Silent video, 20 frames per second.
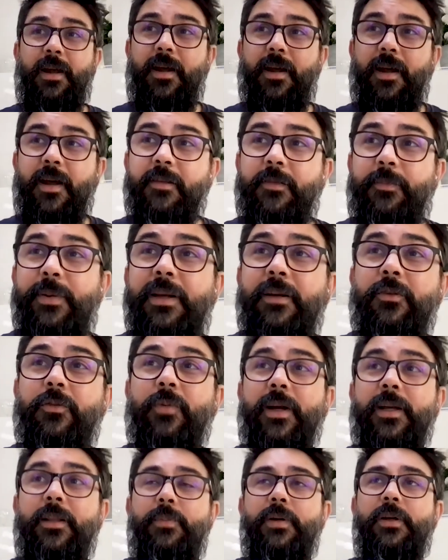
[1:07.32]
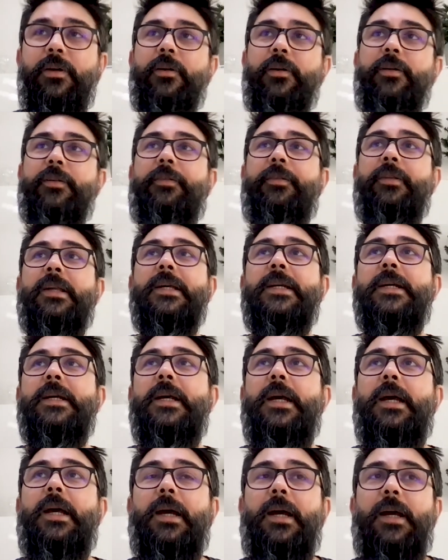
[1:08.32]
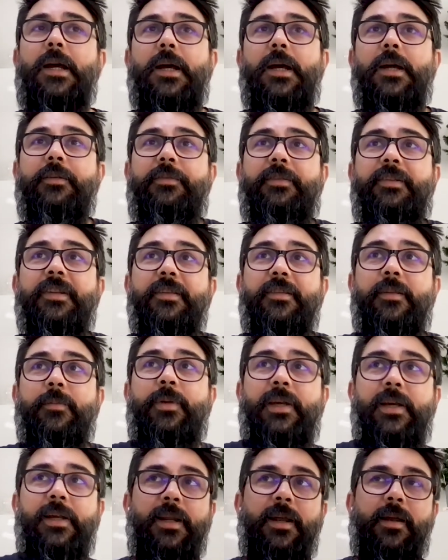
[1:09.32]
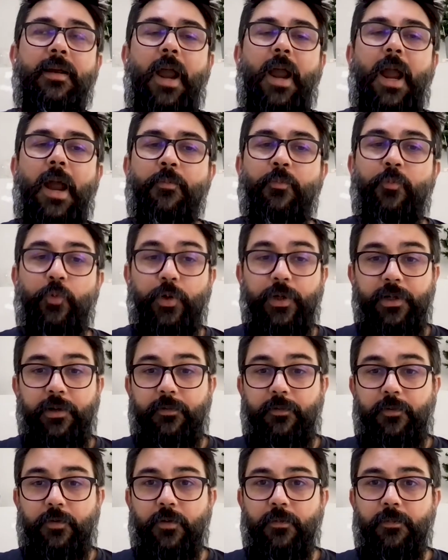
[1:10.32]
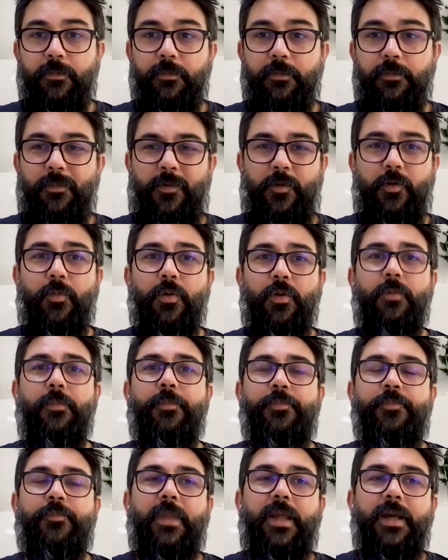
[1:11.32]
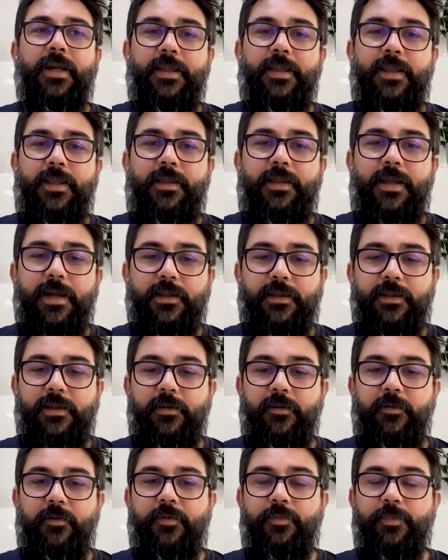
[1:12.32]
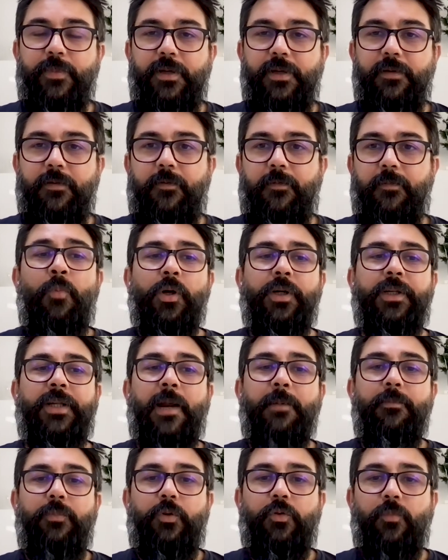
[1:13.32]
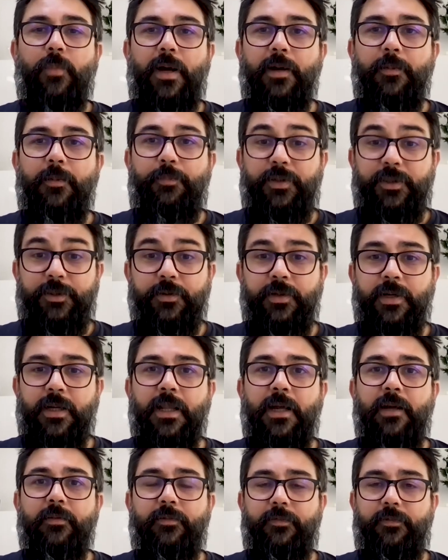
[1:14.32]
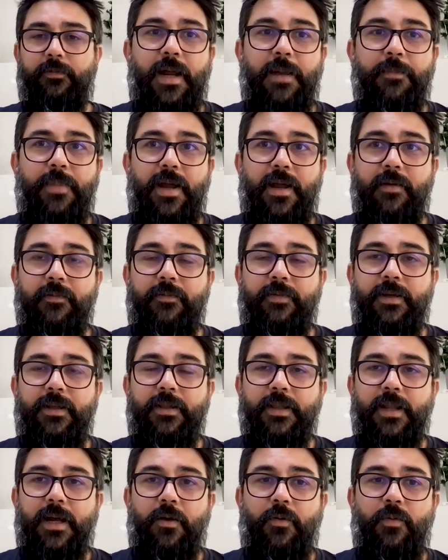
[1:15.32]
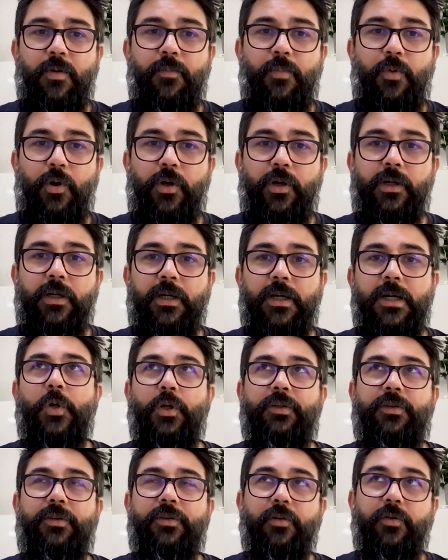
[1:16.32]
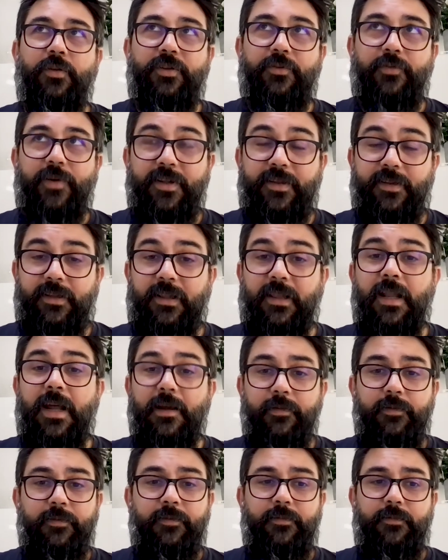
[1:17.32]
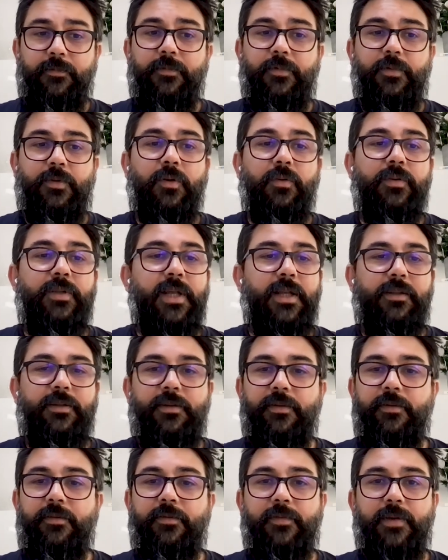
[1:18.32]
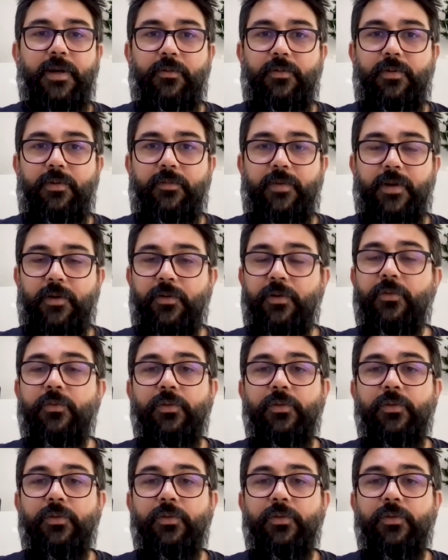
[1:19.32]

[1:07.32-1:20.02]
It has been great because since the beginning, I'm working from home, and that gives me more time to my personal life. I'm having now a more not so stressed life, so that is very, very